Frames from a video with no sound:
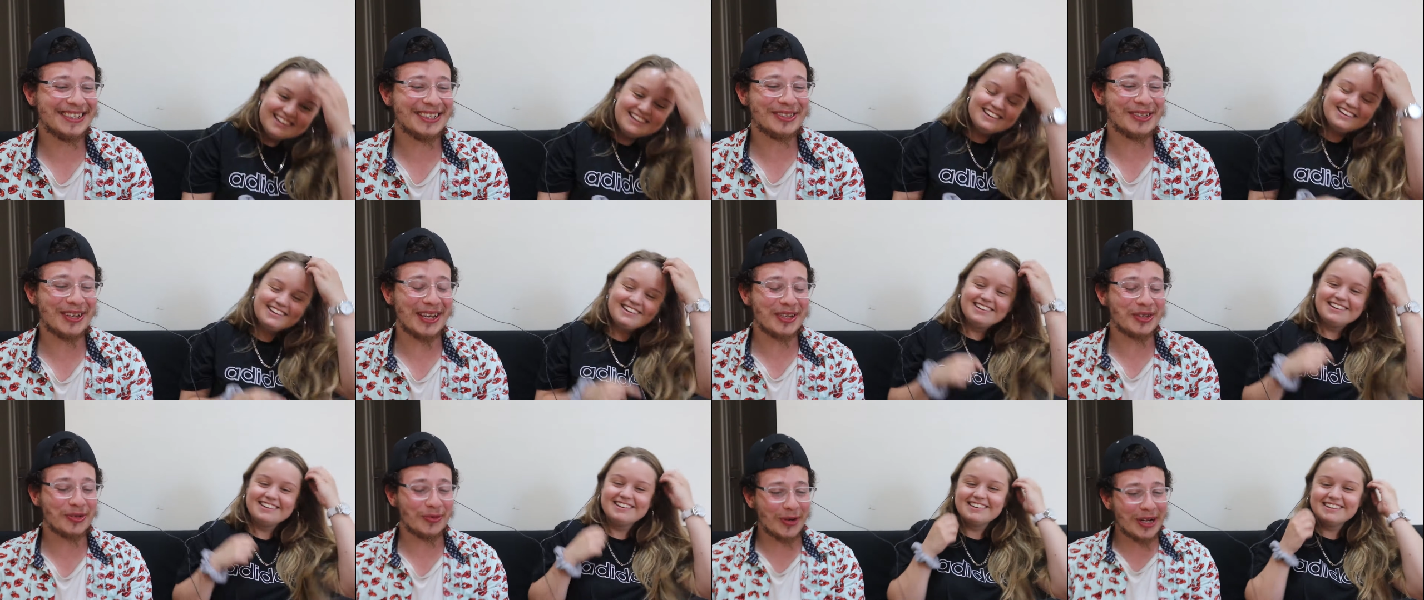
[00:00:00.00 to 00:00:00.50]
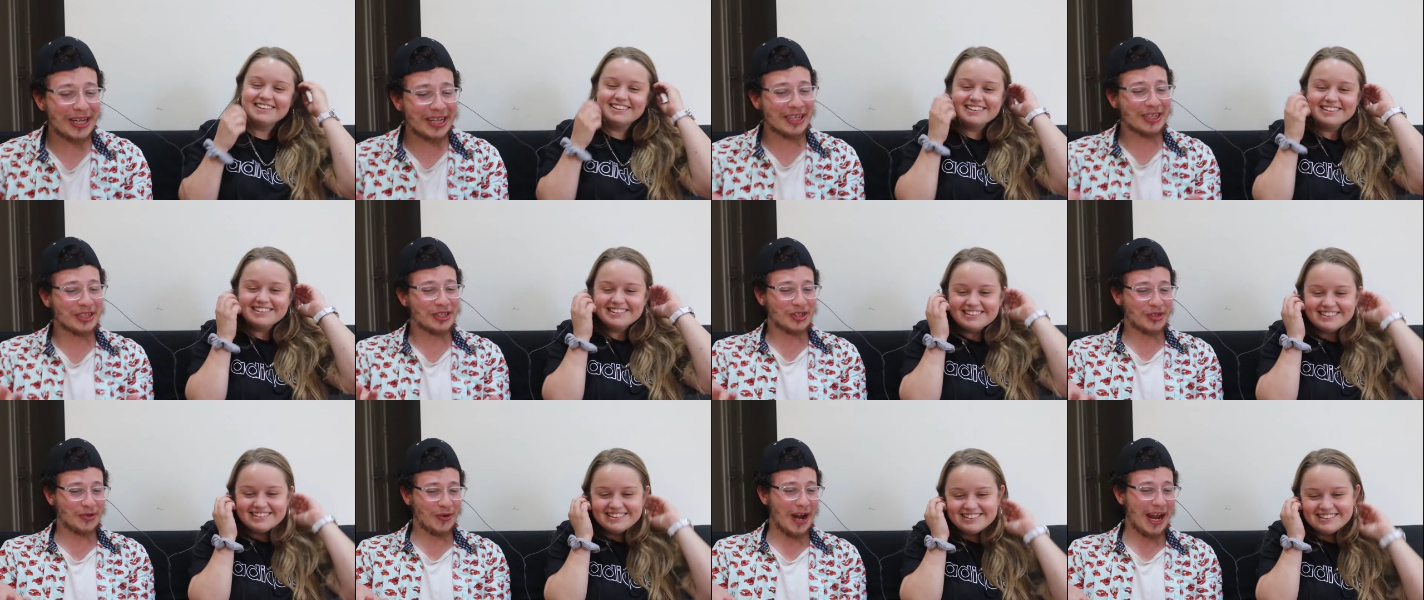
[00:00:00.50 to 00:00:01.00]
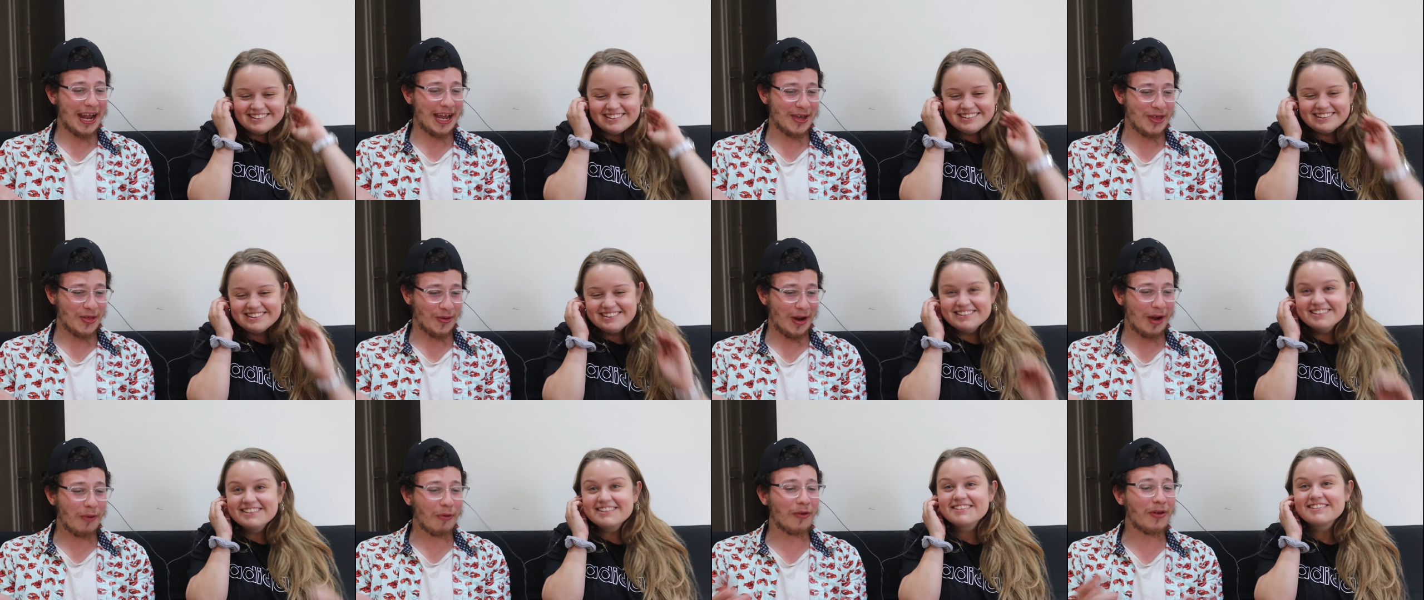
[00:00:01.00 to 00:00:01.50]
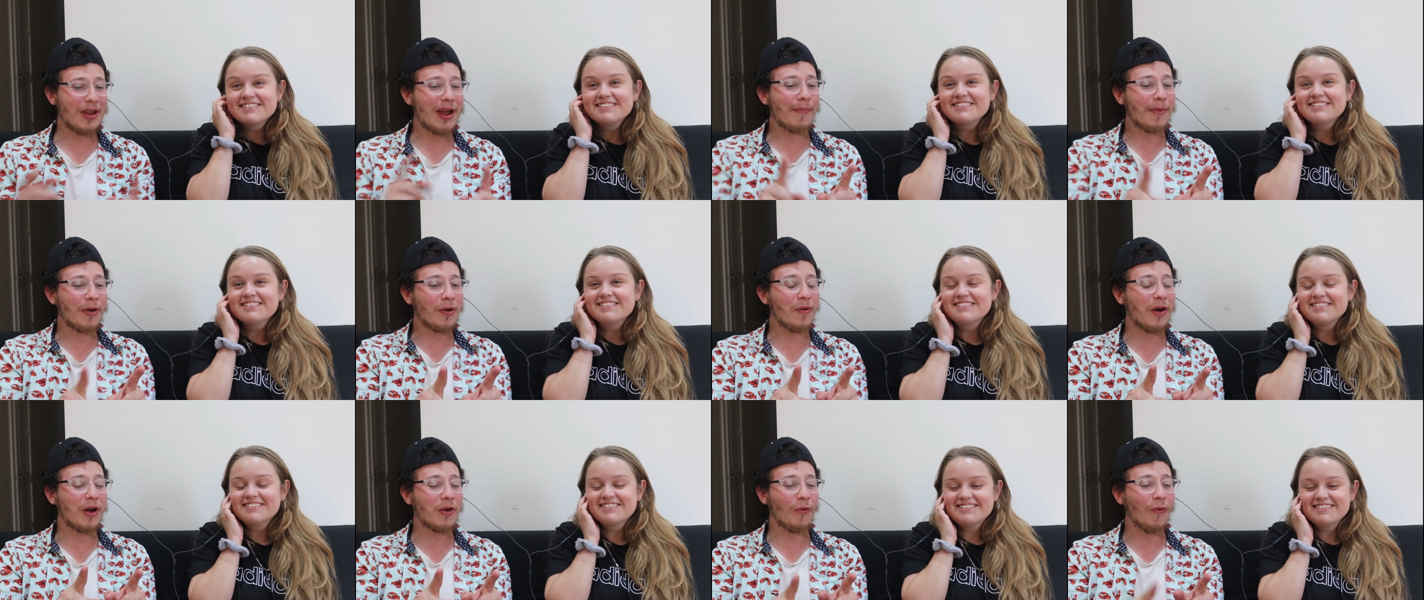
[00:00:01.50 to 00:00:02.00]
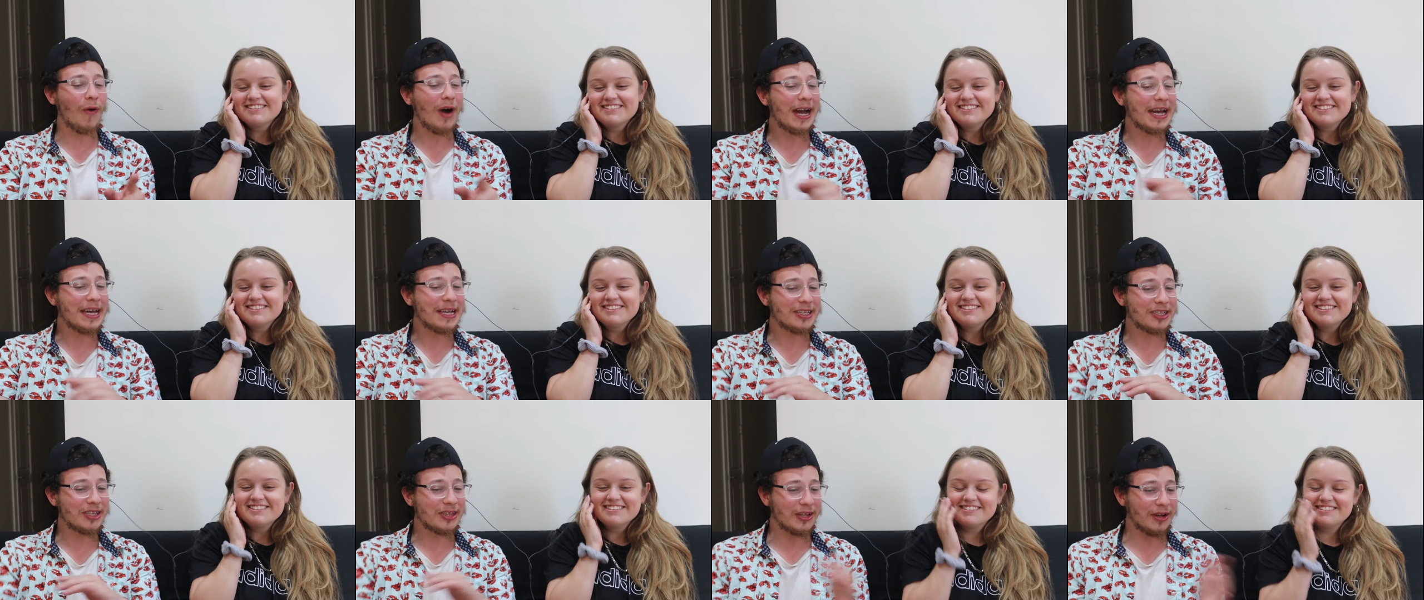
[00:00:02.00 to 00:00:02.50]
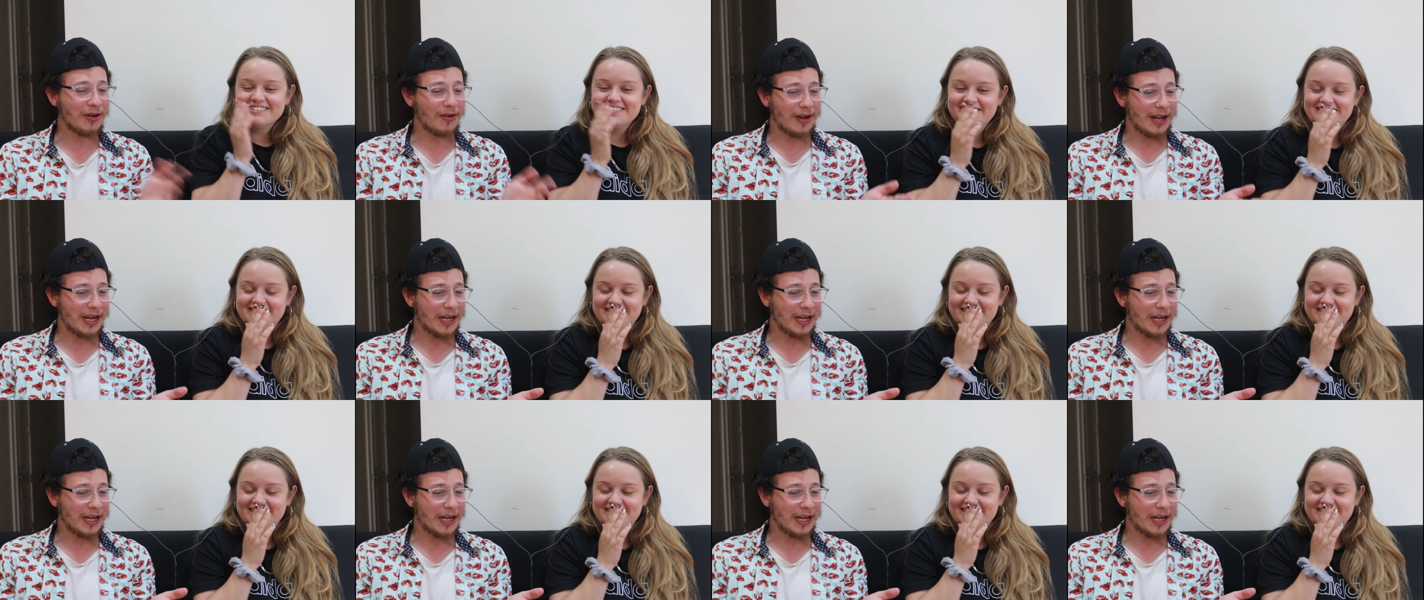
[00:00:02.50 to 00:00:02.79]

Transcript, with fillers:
Speaker 1: just, it's really strange, right? Well, number one, why isn't there